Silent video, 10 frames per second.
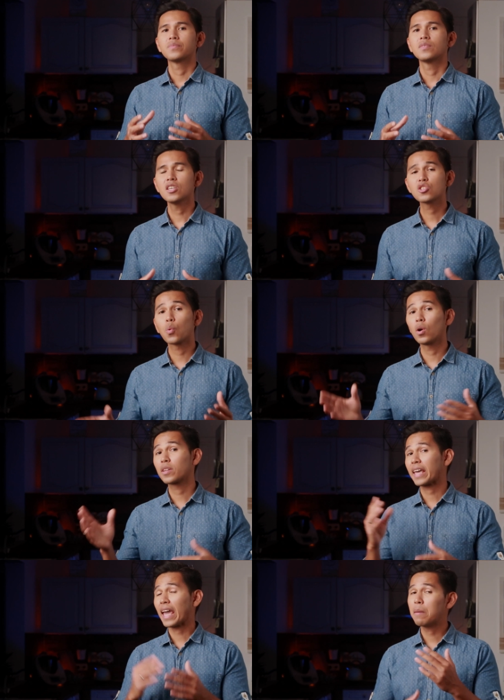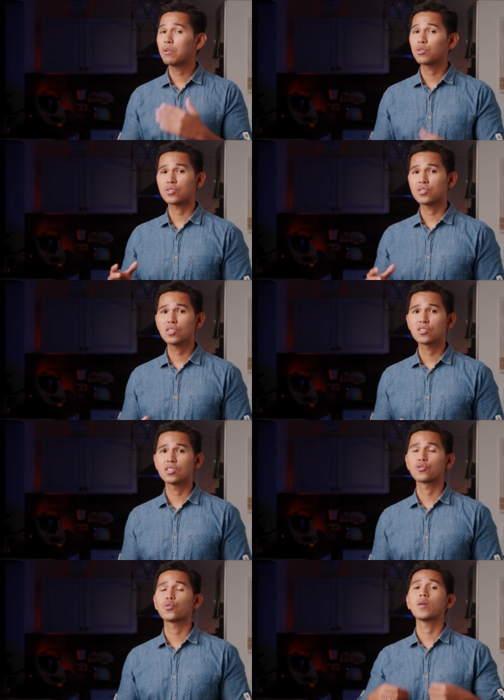This world came into
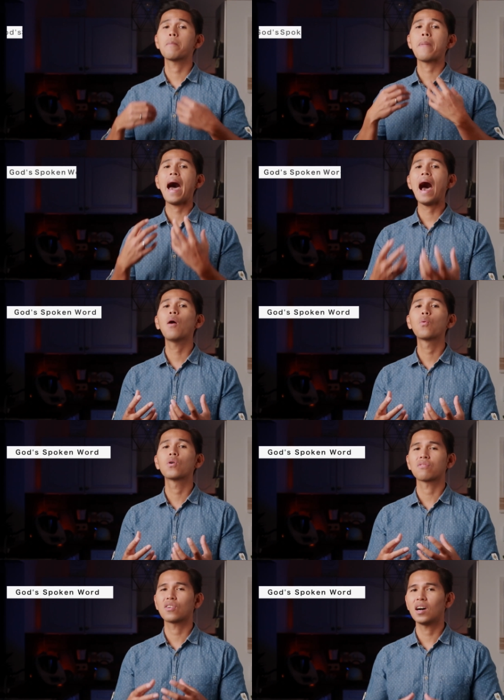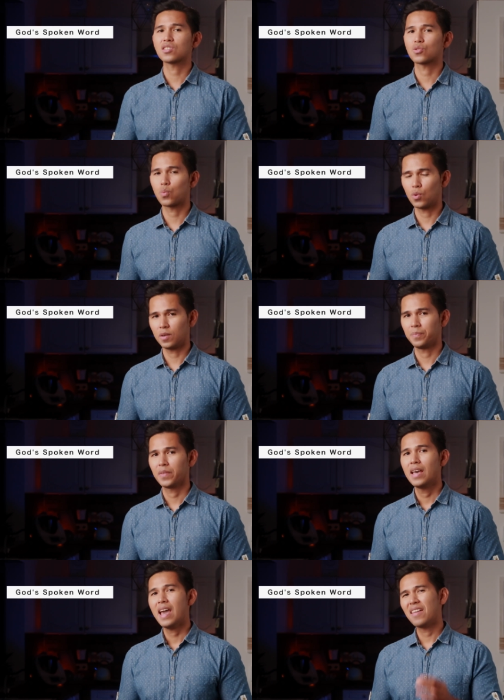existence through the power of God's word.
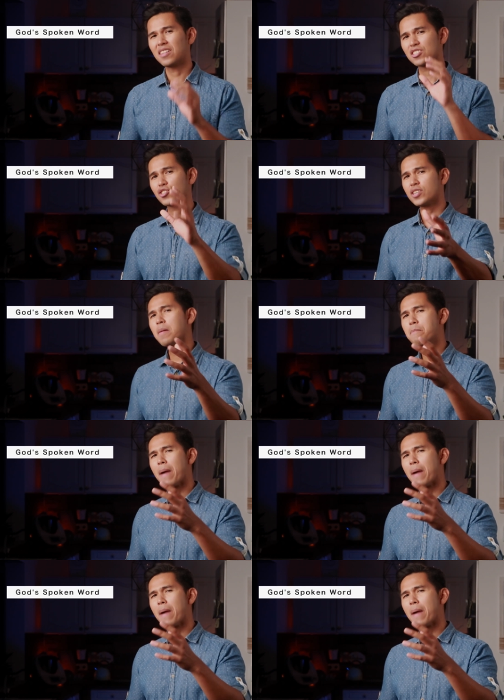And that same